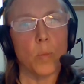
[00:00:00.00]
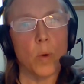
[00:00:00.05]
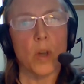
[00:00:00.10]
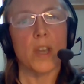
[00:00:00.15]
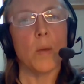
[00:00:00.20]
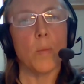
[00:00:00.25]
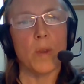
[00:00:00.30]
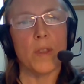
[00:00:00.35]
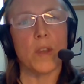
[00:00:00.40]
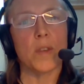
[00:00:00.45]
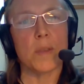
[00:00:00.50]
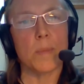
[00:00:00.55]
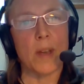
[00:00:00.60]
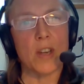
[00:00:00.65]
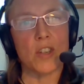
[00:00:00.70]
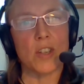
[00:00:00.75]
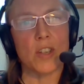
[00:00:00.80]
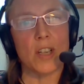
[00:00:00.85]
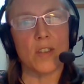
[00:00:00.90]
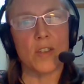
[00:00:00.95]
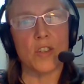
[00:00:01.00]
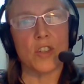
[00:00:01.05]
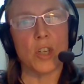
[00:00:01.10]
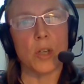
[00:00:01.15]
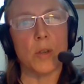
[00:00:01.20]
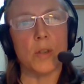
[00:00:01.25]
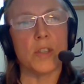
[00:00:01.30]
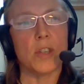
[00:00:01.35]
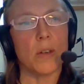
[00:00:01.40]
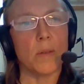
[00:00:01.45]
working with your specialist
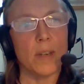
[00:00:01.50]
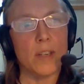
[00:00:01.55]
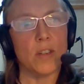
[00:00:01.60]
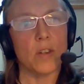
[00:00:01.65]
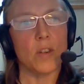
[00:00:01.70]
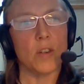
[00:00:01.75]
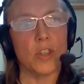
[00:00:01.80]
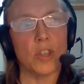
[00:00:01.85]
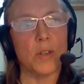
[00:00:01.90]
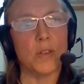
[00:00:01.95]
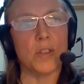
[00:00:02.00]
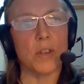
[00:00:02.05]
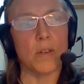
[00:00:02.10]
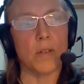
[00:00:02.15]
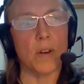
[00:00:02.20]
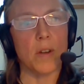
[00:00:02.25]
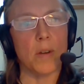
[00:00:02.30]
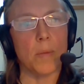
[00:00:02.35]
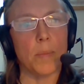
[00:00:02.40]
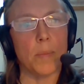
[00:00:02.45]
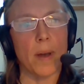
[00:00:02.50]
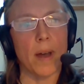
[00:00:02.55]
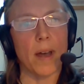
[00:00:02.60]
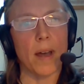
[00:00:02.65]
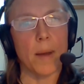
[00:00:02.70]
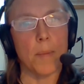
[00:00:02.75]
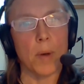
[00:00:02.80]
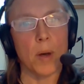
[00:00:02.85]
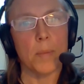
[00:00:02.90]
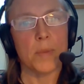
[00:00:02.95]
tutor in your tutor group
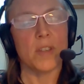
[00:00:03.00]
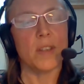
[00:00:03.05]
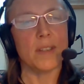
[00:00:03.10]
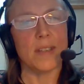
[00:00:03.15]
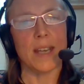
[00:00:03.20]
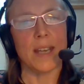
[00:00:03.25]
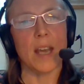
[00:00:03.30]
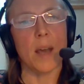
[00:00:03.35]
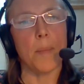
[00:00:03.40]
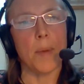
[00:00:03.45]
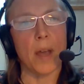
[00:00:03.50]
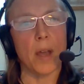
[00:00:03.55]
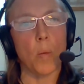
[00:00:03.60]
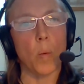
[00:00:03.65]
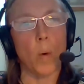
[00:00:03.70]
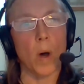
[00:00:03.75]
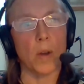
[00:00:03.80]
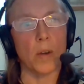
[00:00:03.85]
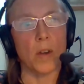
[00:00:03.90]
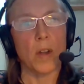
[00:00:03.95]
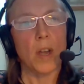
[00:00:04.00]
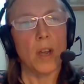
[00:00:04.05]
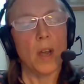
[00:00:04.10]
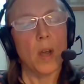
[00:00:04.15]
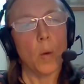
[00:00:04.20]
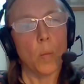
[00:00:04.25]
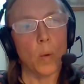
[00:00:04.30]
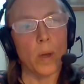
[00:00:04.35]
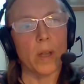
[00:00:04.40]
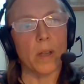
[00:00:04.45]
up to TMA1
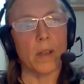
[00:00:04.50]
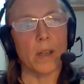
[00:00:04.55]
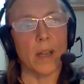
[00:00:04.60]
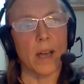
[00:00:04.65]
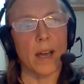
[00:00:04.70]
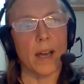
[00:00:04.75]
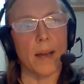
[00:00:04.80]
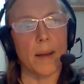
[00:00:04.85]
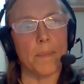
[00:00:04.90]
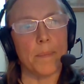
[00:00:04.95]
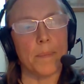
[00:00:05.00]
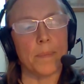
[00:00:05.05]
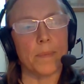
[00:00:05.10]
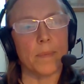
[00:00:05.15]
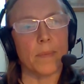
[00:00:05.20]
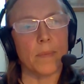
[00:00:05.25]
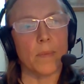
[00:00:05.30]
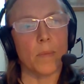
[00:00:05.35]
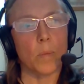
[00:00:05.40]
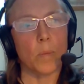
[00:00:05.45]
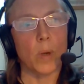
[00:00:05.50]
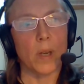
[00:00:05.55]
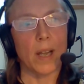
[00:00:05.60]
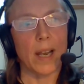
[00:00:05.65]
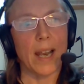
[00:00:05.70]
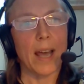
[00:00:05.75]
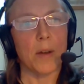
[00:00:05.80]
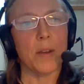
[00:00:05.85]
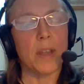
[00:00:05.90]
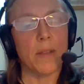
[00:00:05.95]
will
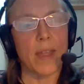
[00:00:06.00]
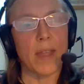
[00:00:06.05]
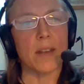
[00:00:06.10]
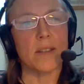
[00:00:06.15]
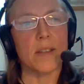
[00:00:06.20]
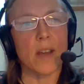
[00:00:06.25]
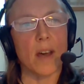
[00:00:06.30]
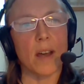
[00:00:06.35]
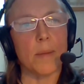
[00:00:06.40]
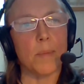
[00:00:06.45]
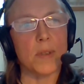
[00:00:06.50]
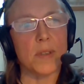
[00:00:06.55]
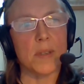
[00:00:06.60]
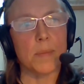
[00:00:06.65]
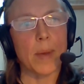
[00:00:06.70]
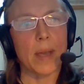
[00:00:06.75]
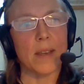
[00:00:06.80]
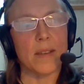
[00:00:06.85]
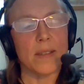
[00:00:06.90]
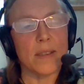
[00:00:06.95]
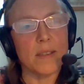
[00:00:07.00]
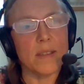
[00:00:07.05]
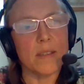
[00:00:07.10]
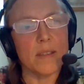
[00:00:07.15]
allow you that time and space and